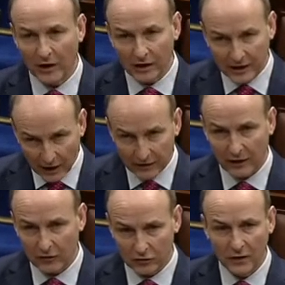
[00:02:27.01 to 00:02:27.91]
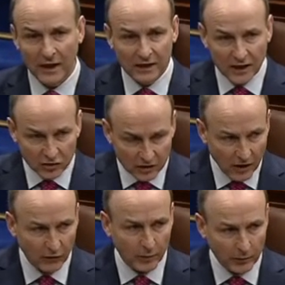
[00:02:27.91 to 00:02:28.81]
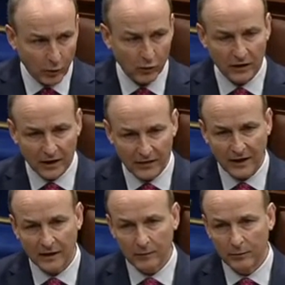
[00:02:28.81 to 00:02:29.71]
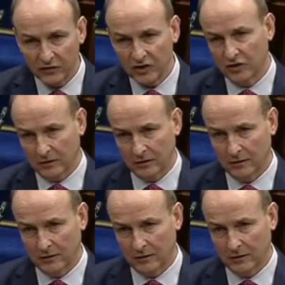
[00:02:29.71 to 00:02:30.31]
I heard you. They should never be put in that position.